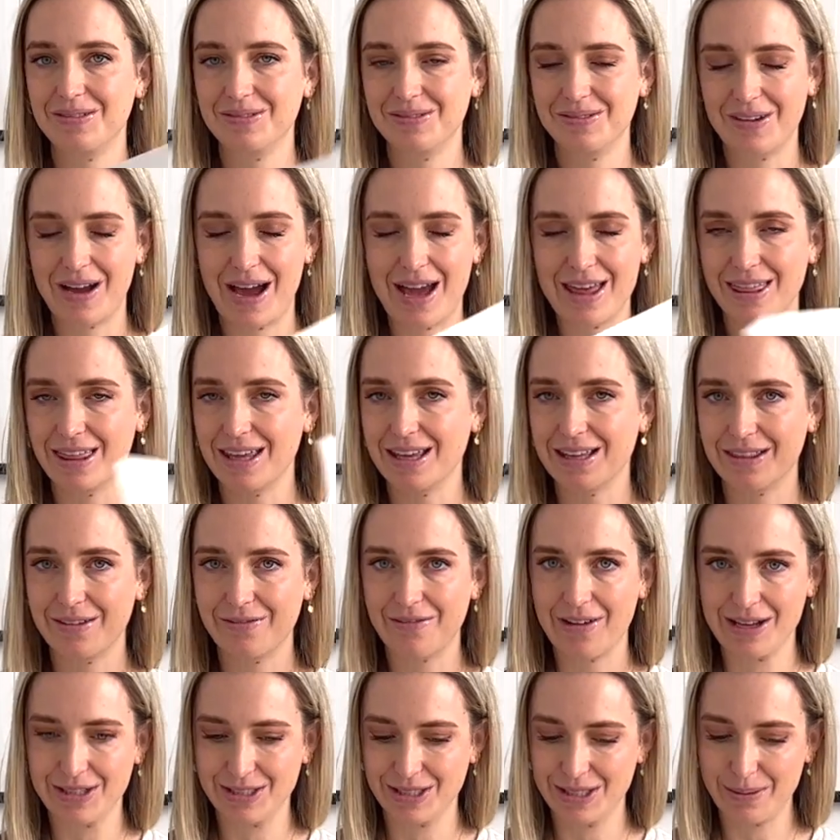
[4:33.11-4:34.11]
I think the
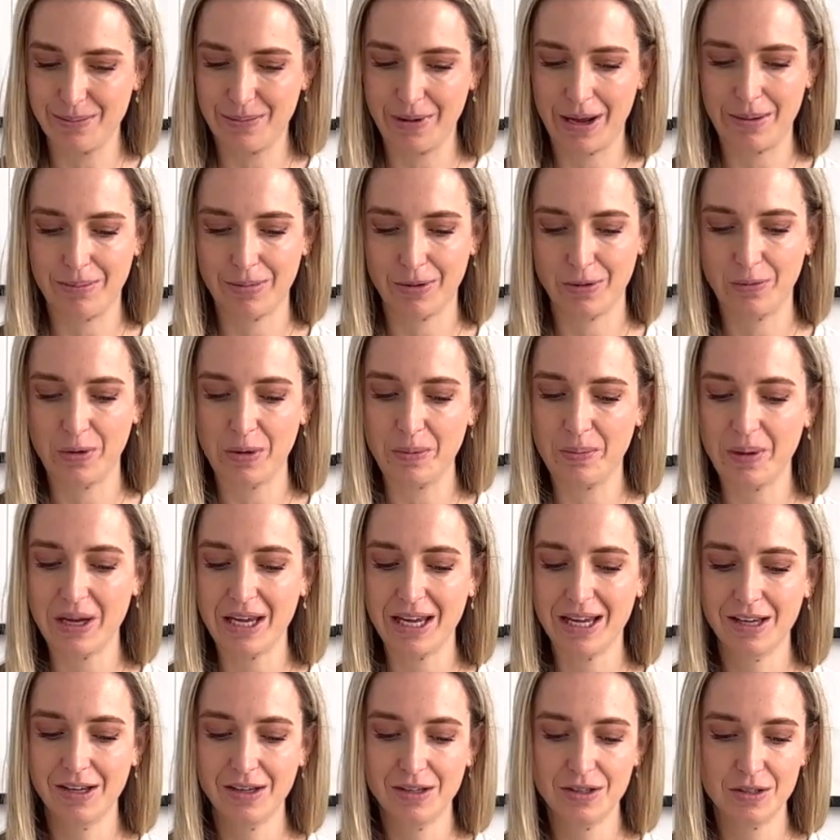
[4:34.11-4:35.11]
fancy paper would
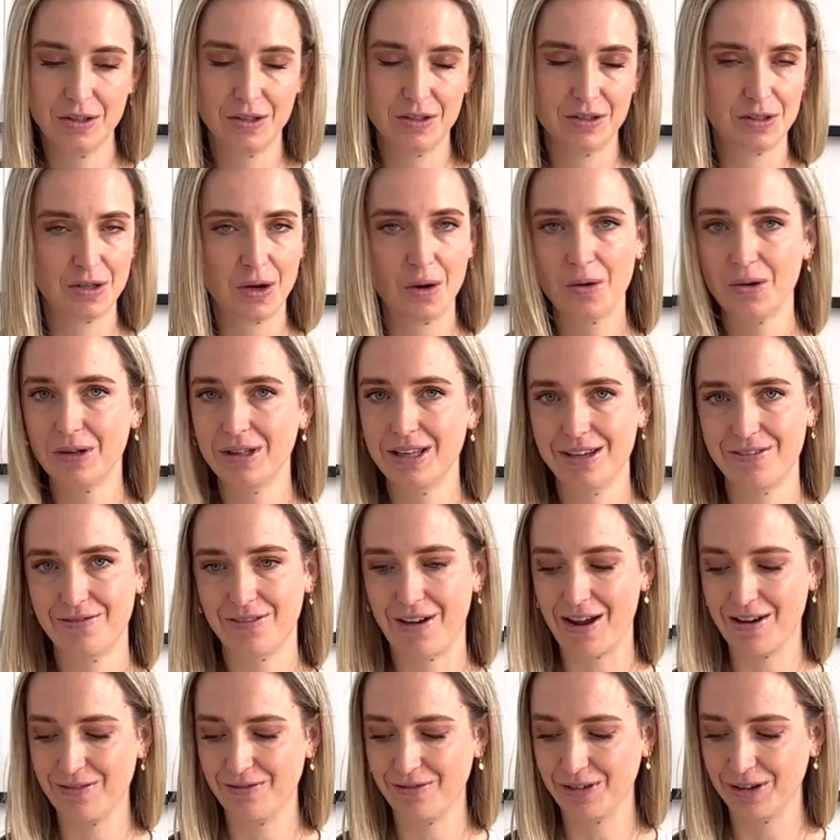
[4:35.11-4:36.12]
be totally
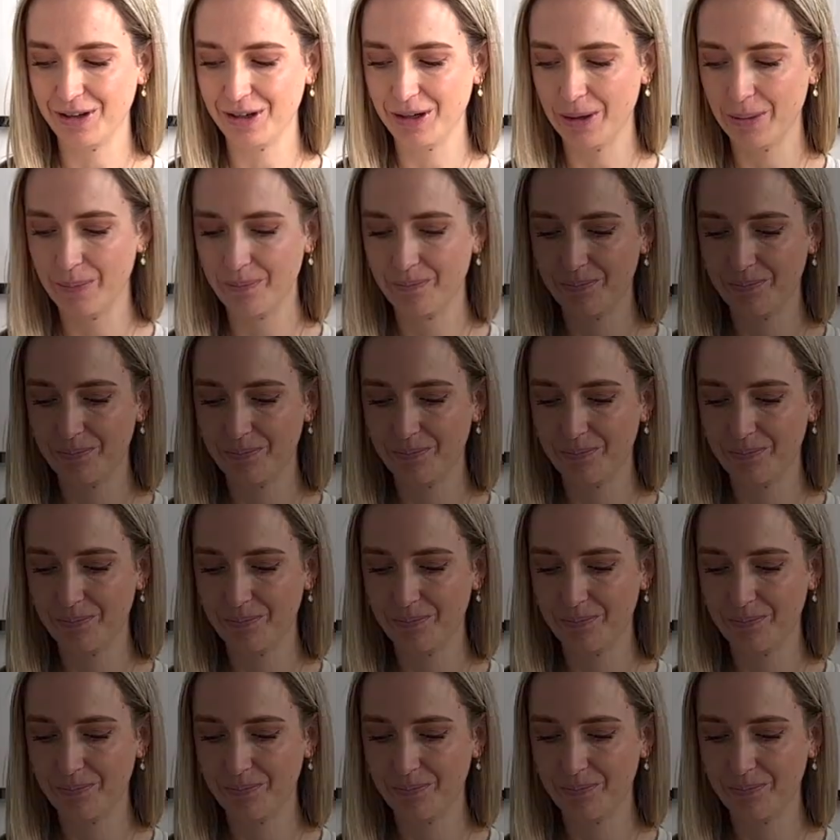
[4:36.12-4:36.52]
fine for you.